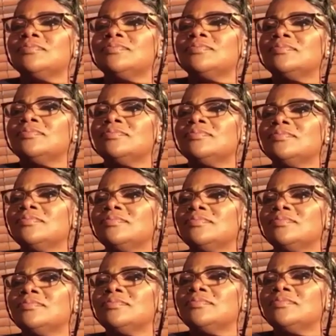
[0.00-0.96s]

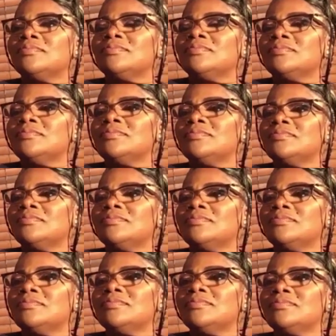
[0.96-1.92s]

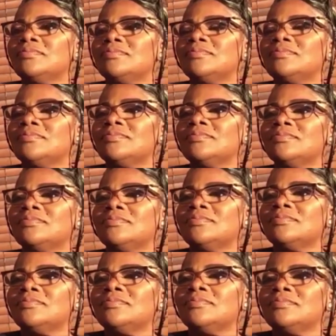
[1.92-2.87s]

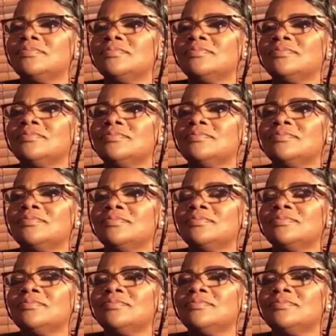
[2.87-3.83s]

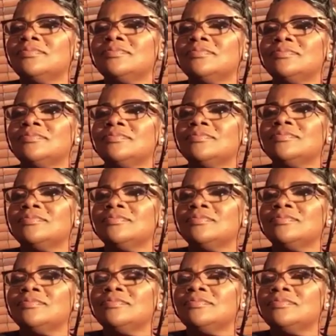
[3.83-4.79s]

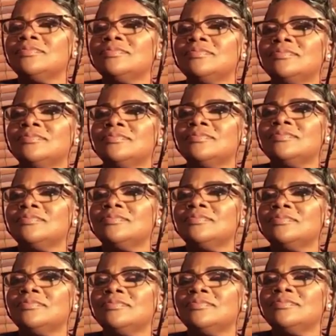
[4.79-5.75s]

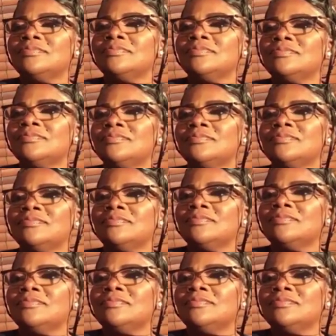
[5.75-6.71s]

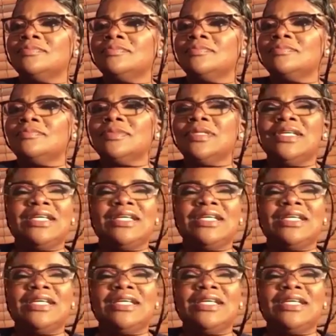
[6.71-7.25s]
No words are spoken by the person on screen.